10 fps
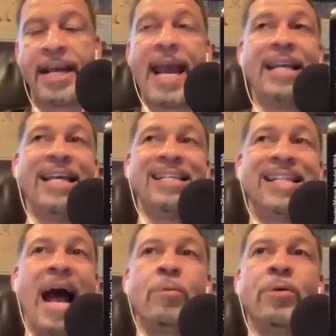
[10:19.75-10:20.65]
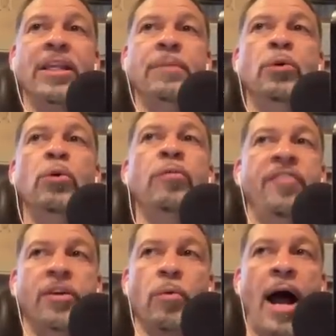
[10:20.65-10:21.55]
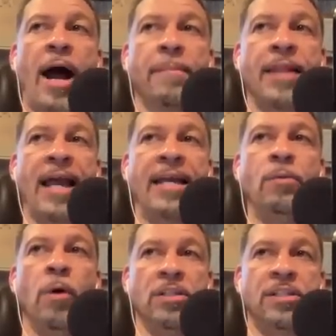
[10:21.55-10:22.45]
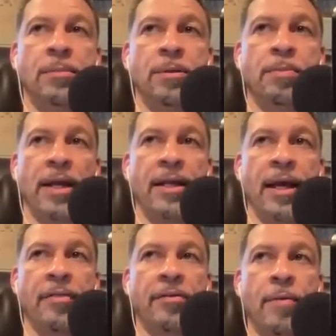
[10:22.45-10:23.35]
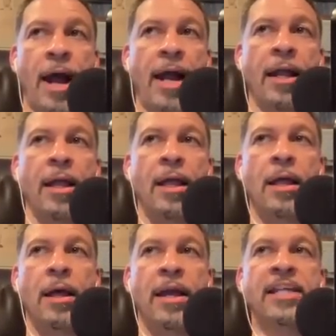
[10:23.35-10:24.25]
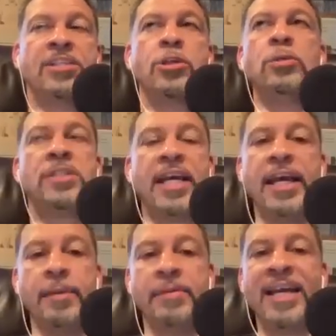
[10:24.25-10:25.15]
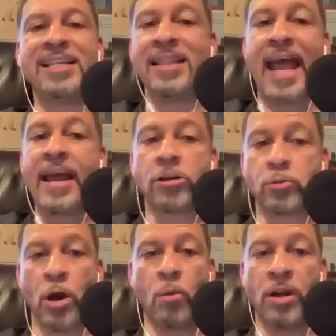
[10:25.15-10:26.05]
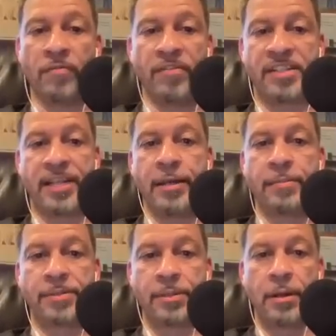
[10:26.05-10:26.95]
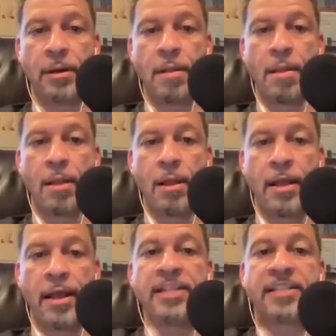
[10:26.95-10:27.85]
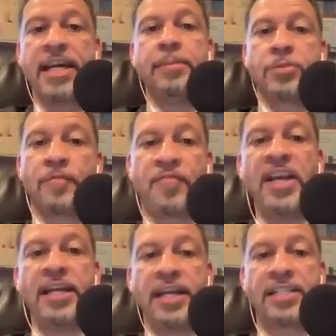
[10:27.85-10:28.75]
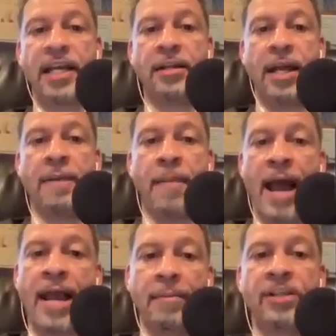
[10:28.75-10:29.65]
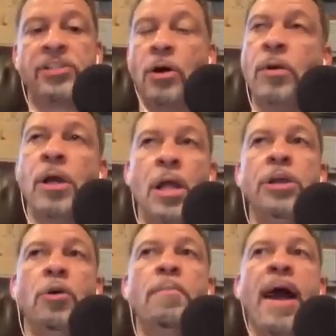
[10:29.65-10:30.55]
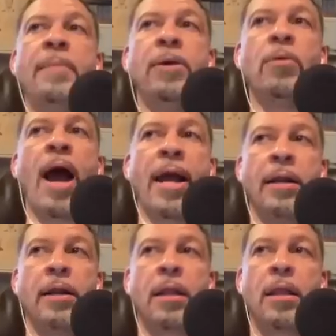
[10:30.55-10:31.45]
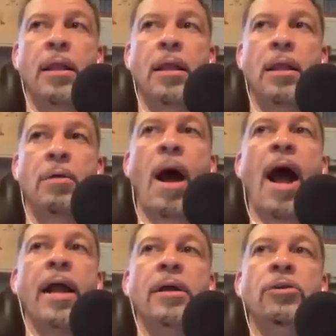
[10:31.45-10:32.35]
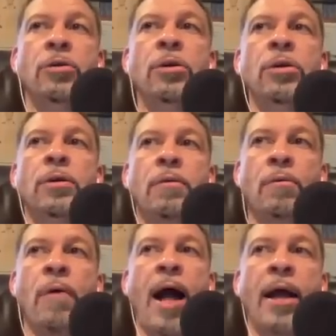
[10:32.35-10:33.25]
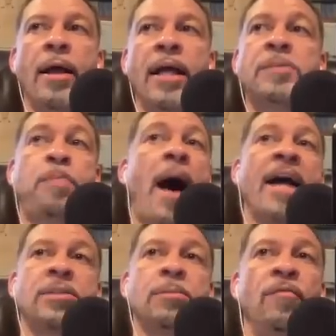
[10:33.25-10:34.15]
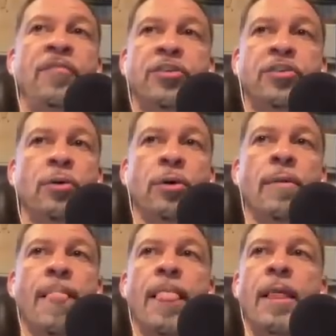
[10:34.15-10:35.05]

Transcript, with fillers: KD's not really moving, Rob, like he wants them to play together, right? His two teams, his Lakers weren't one of his teams. His teams are Phoenix and Miami. So that, that doesn't match up. Right. That's what I'm saying, Chris. Right. It might be that. Sure.